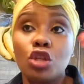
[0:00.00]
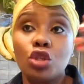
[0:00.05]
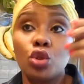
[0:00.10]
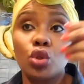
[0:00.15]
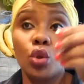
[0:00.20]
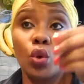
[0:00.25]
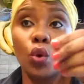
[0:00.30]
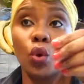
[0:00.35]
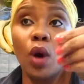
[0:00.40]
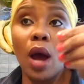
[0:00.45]

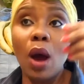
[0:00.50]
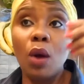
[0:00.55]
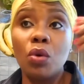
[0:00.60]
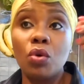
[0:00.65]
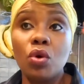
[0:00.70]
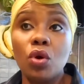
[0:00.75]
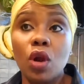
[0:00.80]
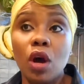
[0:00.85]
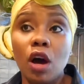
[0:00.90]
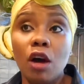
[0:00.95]
So I
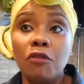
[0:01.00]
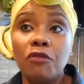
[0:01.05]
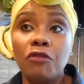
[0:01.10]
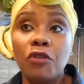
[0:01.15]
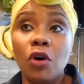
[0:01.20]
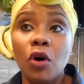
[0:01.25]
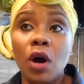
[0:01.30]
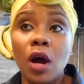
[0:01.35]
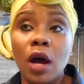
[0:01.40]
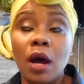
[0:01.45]
would love
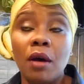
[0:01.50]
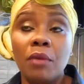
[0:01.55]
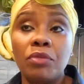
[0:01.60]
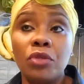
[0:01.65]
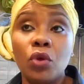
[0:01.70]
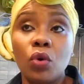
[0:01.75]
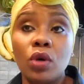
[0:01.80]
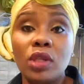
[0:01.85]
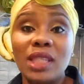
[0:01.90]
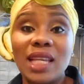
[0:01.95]
for
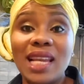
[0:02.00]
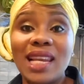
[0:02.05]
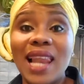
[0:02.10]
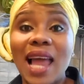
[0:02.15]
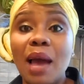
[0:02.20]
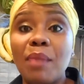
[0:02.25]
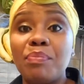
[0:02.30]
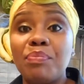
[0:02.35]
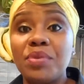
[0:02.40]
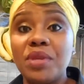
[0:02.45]
those in
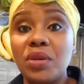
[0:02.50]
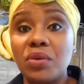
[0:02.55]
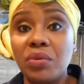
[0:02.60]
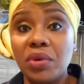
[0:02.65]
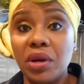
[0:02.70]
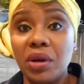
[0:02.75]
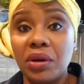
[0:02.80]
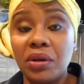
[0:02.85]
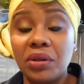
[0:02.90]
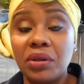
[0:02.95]

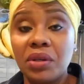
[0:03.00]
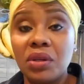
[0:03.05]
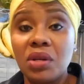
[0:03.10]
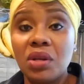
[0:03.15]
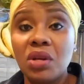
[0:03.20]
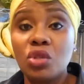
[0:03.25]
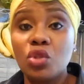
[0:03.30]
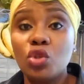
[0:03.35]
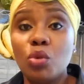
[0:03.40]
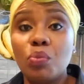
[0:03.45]
Liberia
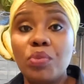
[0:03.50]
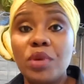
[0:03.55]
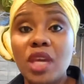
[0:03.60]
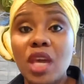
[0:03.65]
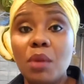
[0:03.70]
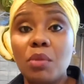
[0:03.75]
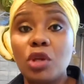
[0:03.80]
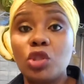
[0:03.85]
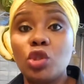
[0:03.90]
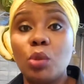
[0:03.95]
to
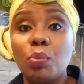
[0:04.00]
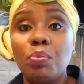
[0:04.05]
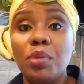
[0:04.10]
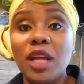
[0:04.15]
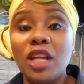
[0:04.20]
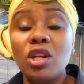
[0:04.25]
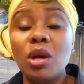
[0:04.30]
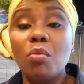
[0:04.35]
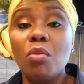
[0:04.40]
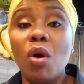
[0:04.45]
be able to
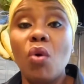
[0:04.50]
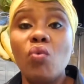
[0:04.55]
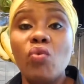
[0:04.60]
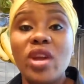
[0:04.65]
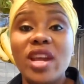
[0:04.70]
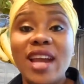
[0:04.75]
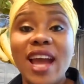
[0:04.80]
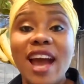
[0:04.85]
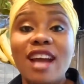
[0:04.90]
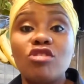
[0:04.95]
plant a
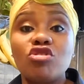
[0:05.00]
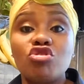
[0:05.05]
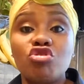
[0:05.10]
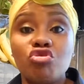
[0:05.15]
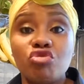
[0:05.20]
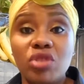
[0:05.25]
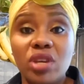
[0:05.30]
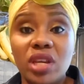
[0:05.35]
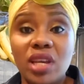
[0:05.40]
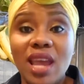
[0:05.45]
Moringa
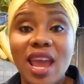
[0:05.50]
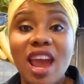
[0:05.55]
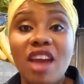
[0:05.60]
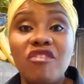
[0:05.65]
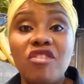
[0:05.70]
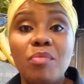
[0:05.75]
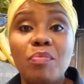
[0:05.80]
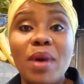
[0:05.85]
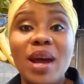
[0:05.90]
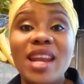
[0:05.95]
tree.
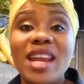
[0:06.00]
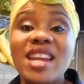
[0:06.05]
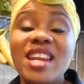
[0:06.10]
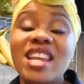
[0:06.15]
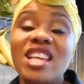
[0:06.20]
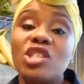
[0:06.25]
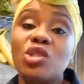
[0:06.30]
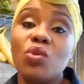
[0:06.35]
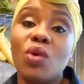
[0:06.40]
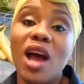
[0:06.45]
Everybody
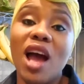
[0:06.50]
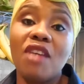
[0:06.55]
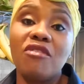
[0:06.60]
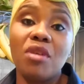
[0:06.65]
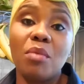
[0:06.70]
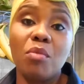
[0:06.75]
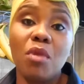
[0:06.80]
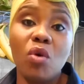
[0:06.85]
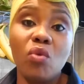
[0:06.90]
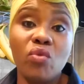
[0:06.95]
needs to have
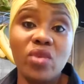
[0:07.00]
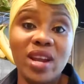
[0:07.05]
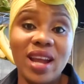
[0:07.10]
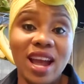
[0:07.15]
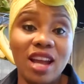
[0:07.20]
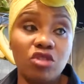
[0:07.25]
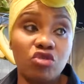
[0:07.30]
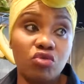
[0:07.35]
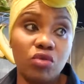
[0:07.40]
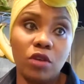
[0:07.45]
a
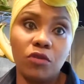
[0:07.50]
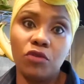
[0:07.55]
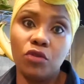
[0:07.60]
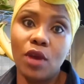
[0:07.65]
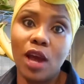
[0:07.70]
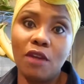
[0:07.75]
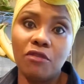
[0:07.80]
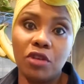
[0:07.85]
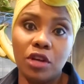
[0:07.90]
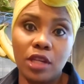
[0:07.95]
Moringa tree if
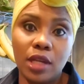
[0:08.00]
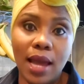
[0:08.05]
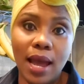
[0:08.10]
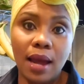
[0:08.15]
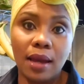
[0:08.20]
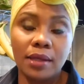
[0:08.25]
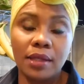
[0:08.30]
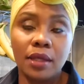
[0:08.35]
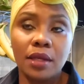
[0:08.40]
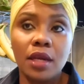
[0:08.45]
you have a
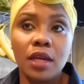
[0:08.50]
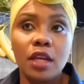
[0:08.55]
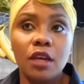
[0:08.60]
yard.